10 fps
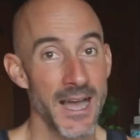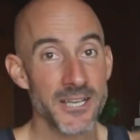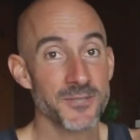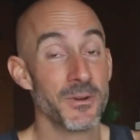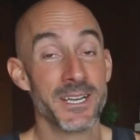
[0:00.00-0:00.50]

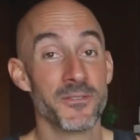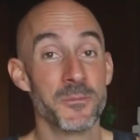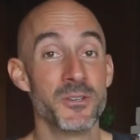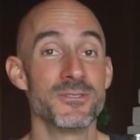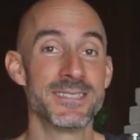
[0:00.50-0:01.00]
I just want to hear
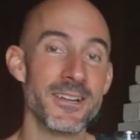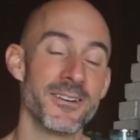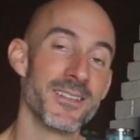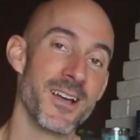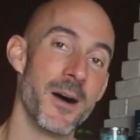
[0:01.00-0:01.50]
from you
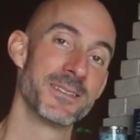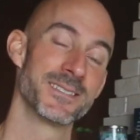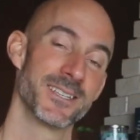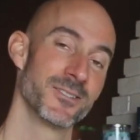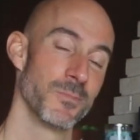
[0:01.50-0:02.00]
down in the comment
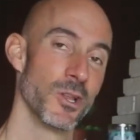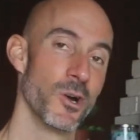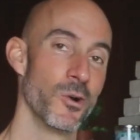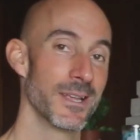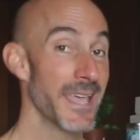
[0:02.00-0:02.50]
section
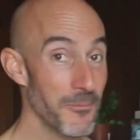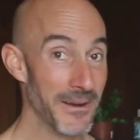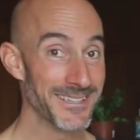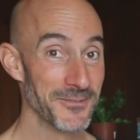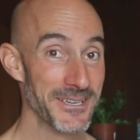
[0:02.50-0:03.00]
below. Can't
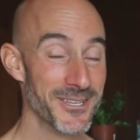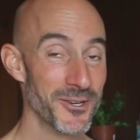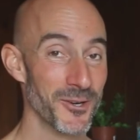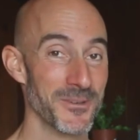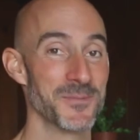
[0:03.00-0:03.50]
wait to read
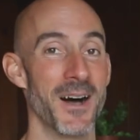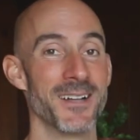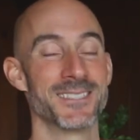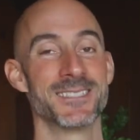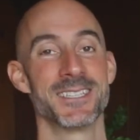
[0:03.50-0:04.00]
your
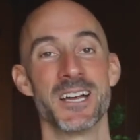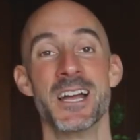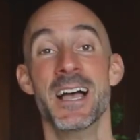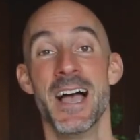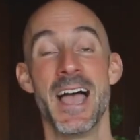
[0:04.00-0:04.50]
responses
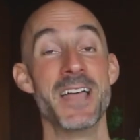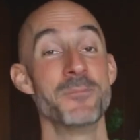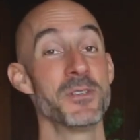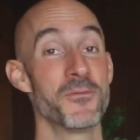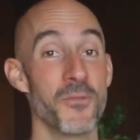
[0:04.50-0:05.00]
here.
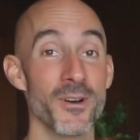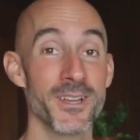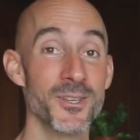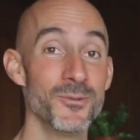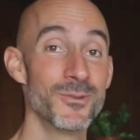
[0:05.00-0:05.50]
And before
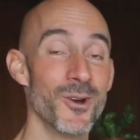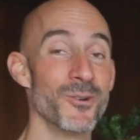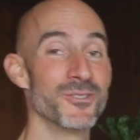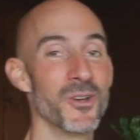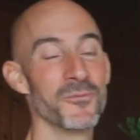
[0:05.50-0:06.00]
you
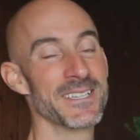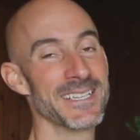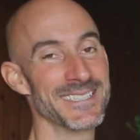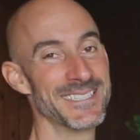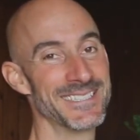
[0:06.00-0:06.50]
go, don't
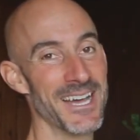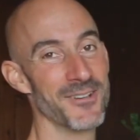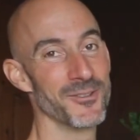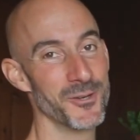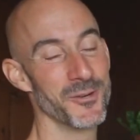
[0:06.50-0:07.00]
forget to
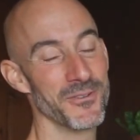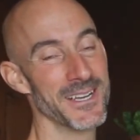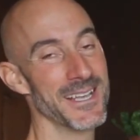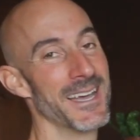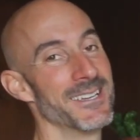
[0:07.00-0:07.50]
download your
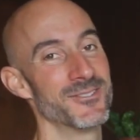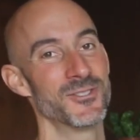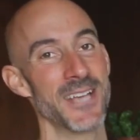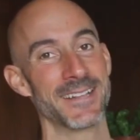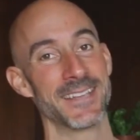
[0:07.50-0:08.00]
free guide,
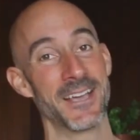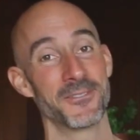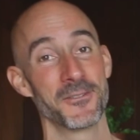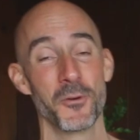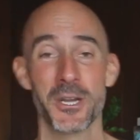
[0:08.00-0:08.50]
Jacked
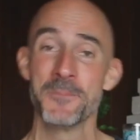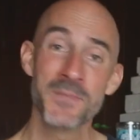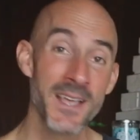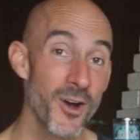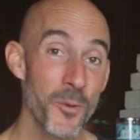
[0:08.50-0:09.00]
After 40.
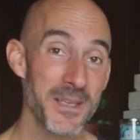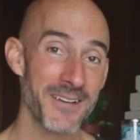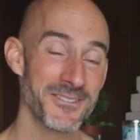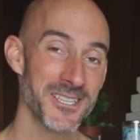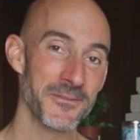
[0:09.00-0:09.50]
Hope you
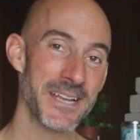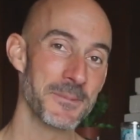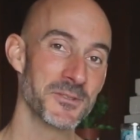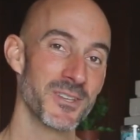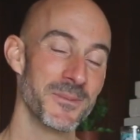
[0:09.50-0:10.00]
have yourself an
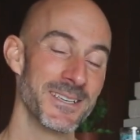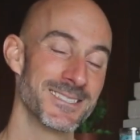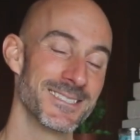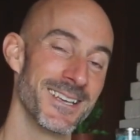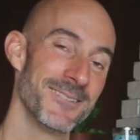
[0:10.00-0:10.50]
absolutely
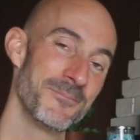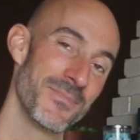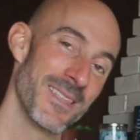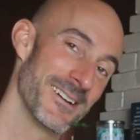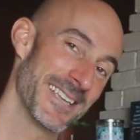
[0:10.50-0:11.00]
amazing day.
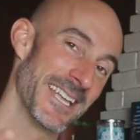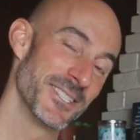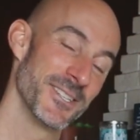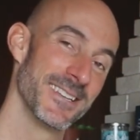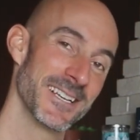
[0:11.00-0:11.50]
I'll
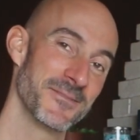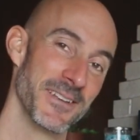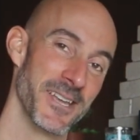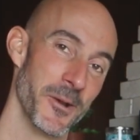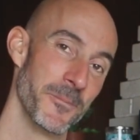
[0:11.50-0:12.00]
catch you in the next
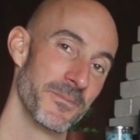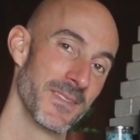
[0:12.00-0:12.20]
video.